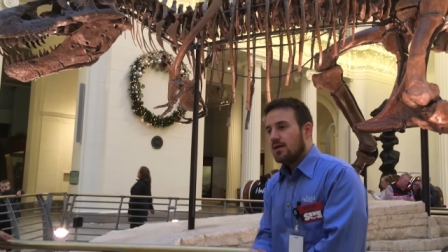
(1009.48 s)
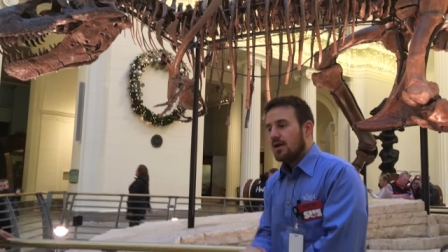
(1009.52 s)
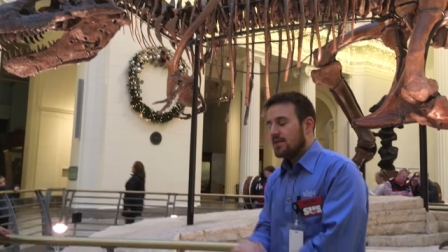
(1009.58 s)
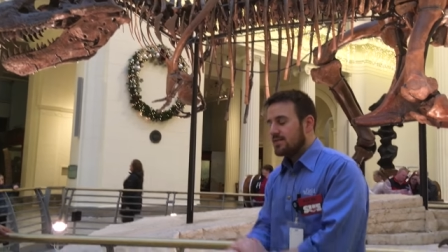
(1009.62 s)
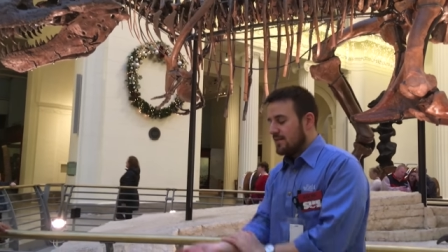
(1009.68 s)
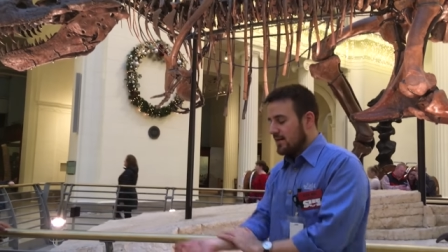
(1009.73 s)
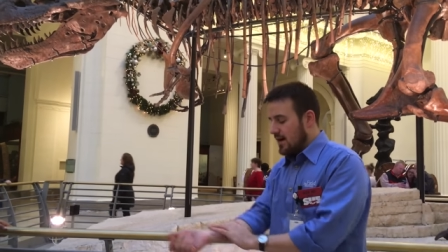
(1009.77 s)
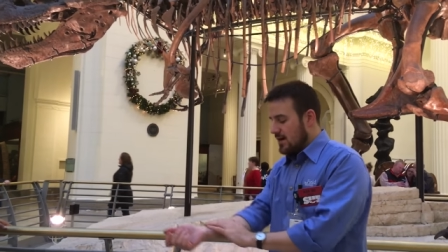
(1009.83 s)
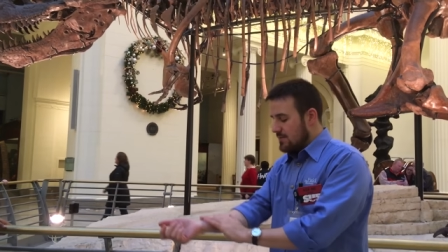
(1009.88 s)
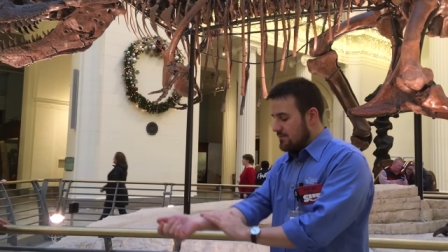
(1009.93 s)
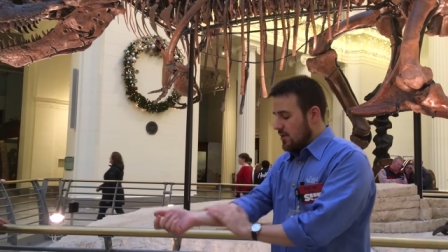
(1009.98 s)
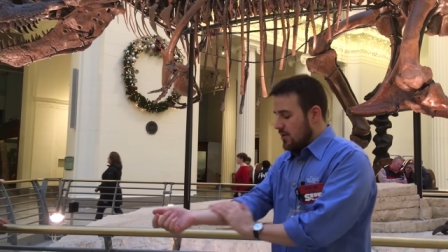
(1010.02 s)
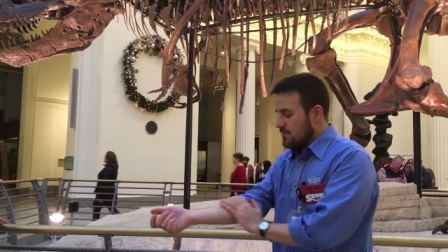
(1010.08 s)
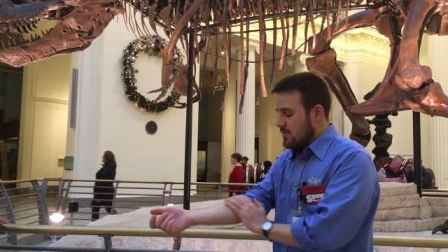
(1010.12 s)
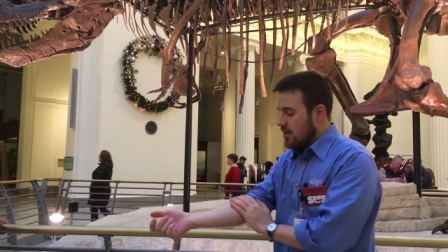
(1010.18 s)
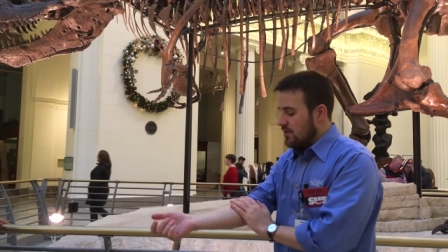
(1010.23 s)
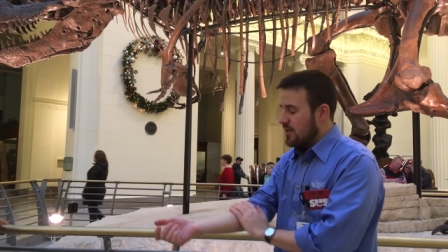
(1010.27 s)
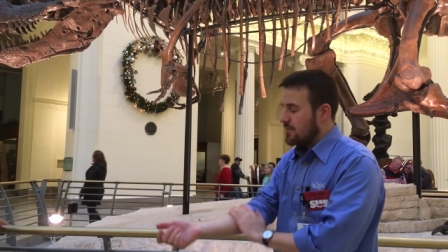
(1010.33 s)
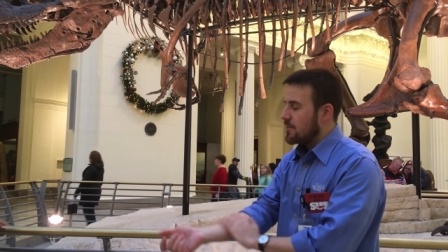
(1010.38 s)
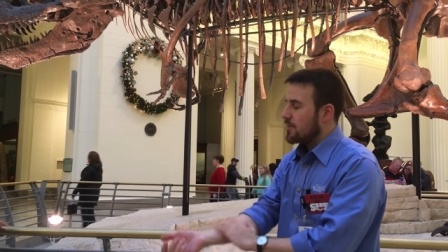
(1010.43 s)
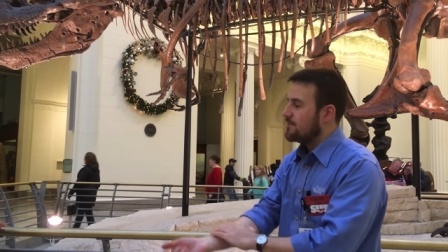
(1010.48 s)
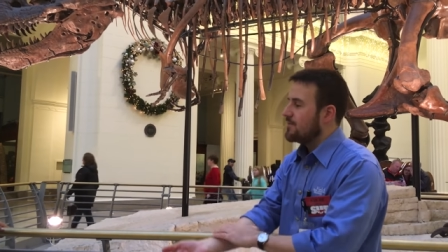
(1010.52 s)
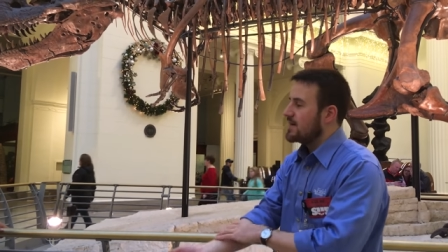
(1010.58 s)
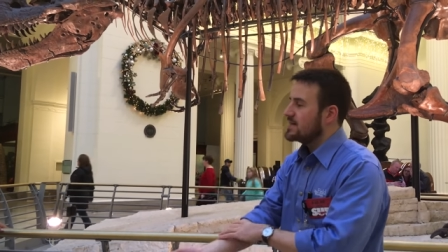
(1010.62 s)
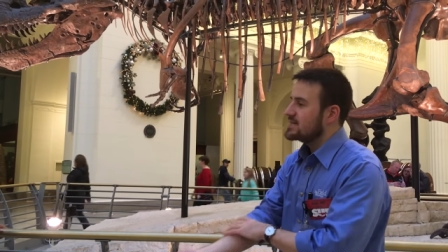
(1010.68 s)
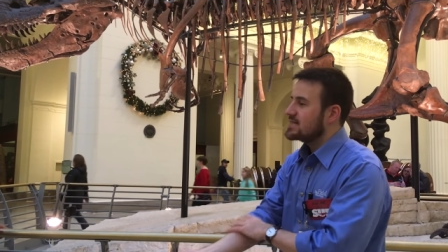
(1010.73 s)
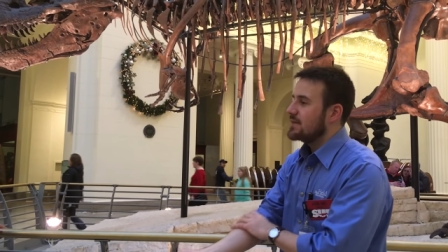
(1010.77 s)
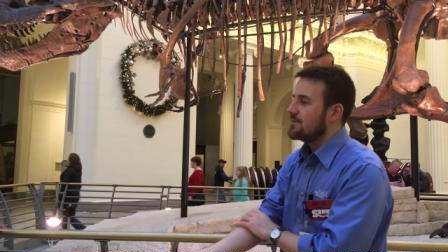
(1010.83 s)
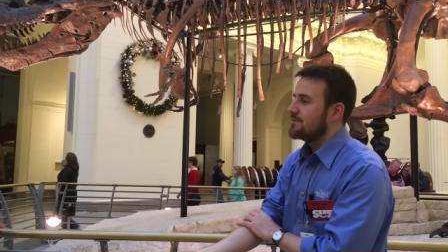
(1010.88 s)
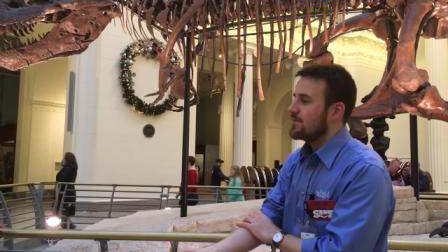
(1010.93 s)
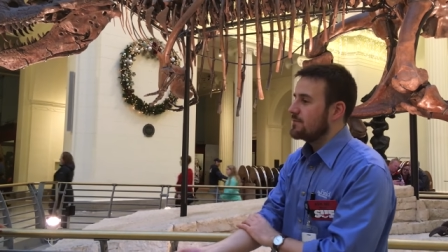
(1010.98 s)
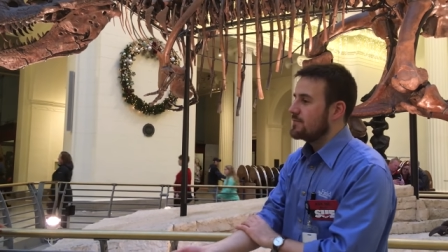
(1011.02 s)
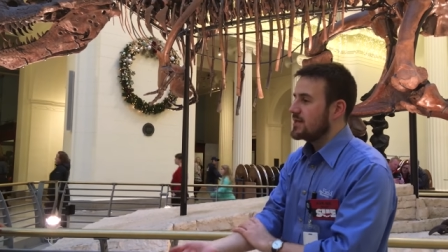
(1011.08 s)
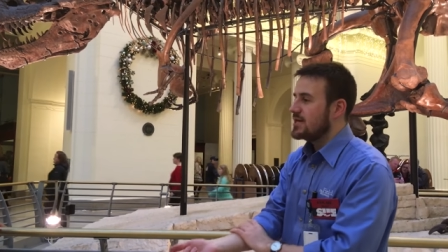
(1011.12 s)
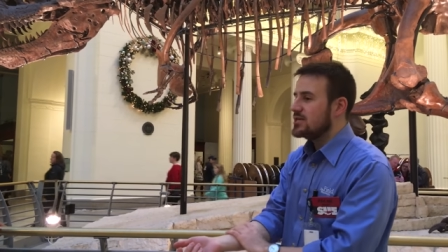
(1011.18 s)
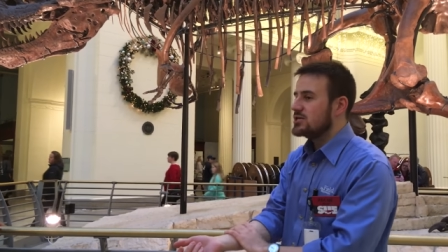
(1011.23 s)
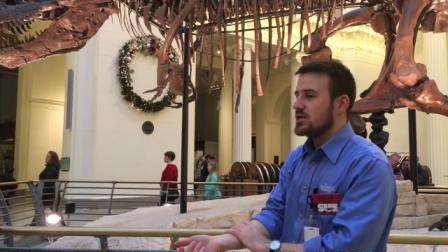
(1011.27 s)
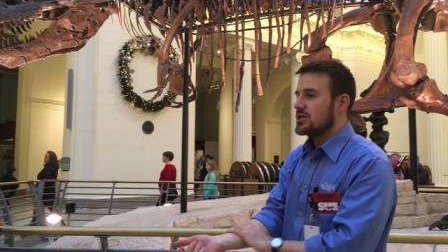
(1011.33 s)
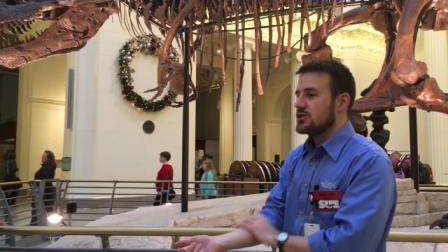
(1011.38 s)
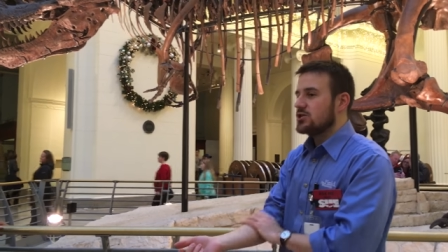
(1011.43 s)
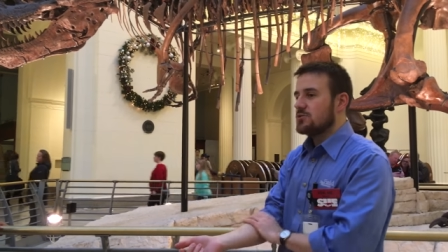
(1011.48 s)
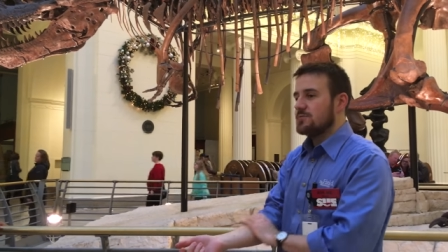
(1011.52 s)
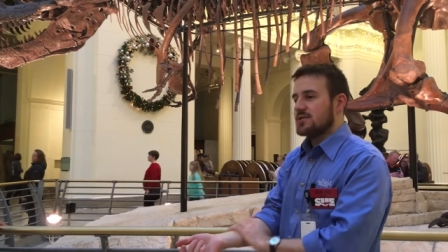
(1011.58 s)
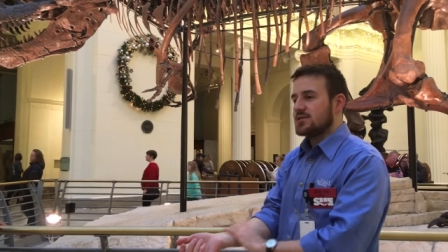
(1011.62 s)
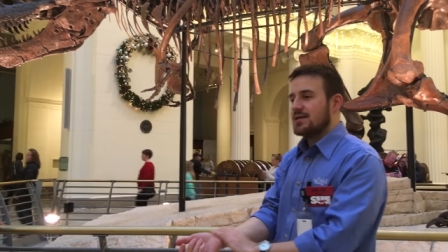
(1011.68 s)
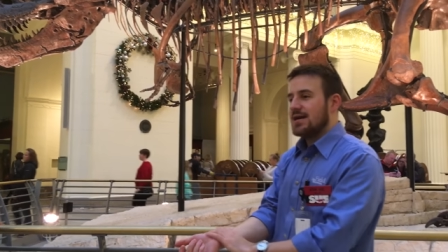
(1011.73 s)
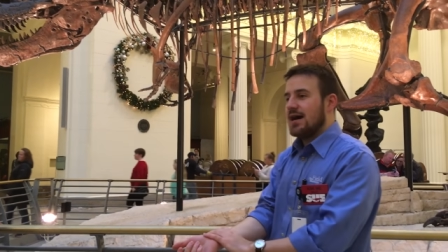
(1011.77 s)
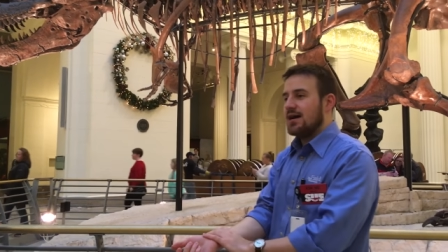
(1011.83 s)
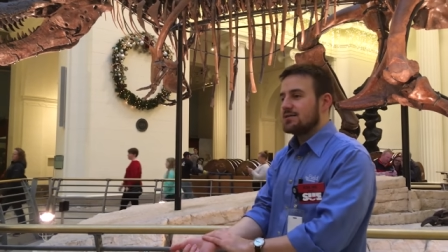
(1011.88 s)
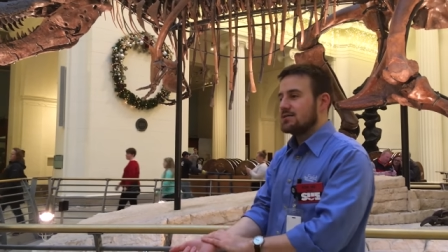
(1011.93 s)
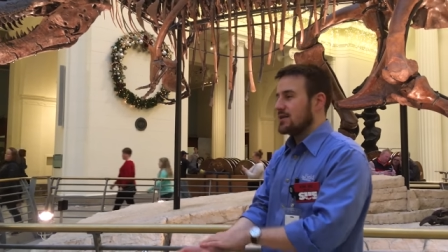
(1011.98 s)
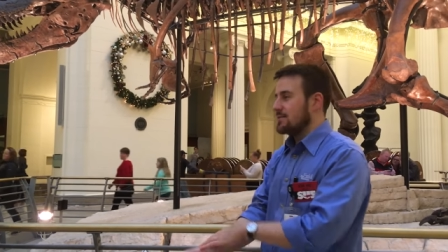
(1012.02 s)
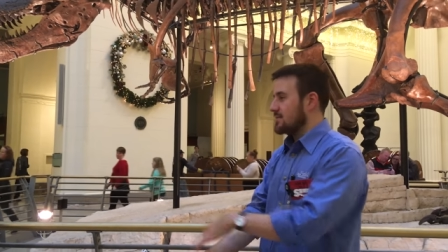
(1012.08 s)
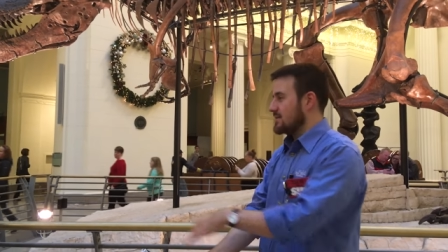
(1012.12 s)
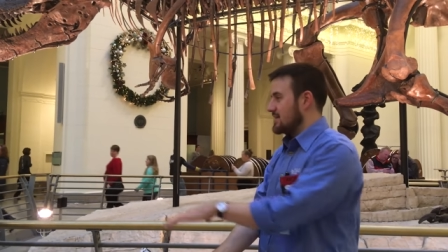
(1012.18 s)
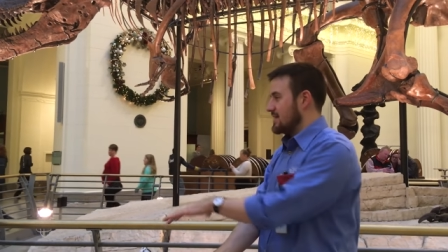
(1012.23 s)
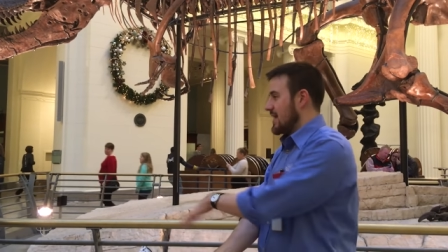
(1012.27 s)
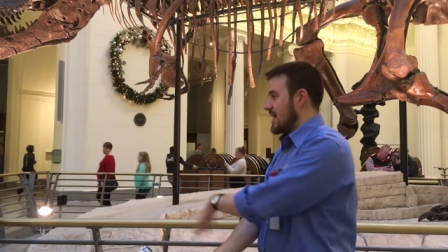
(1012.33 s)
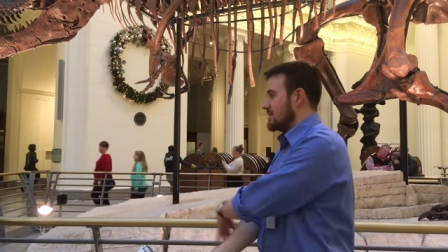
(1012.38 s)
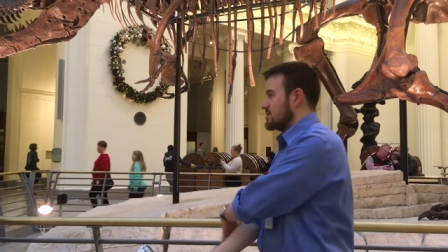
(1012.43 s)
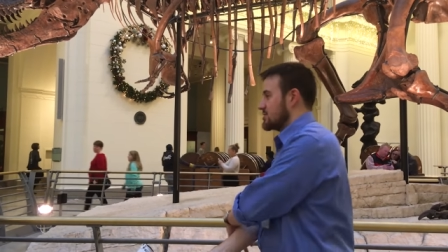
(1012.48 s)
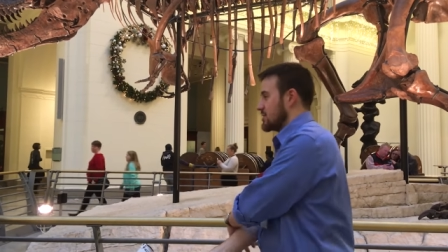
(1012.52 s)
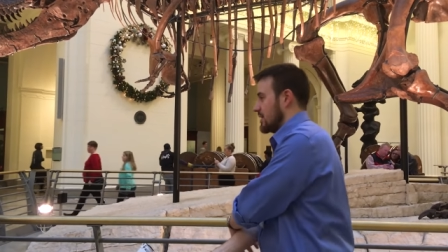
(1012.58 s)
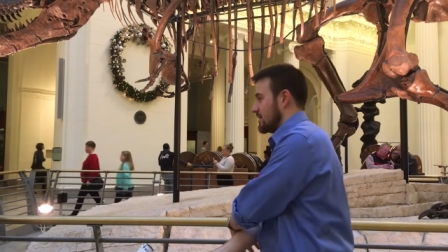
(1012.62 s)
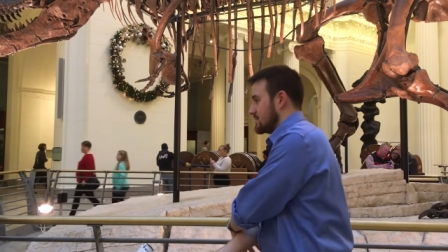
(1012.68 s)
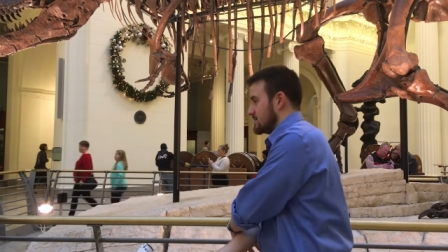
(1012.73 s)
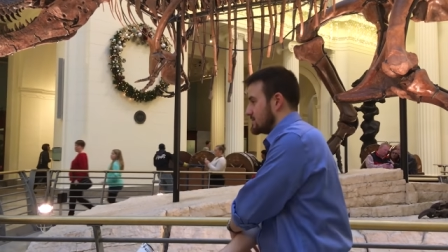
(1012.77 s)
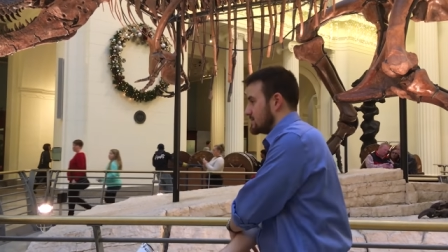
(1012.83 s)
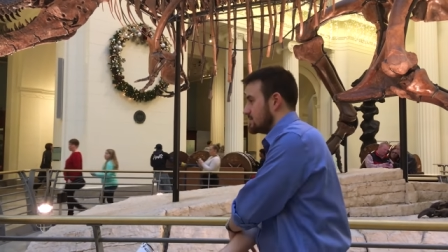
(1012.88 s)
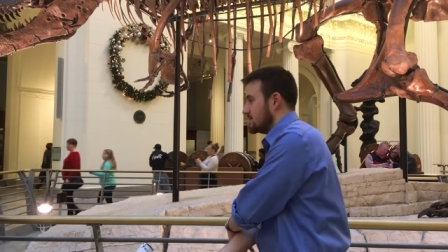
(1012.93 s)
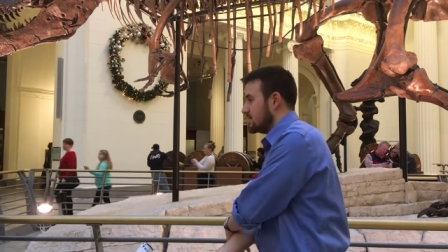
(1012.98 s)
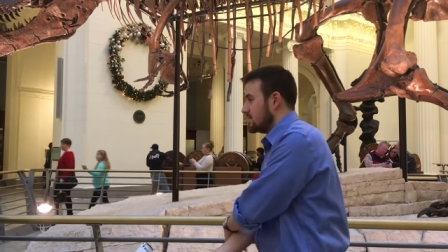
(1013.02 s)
It's a kind of bone marrow that prevents them from leaching too much calcium into the eggshells.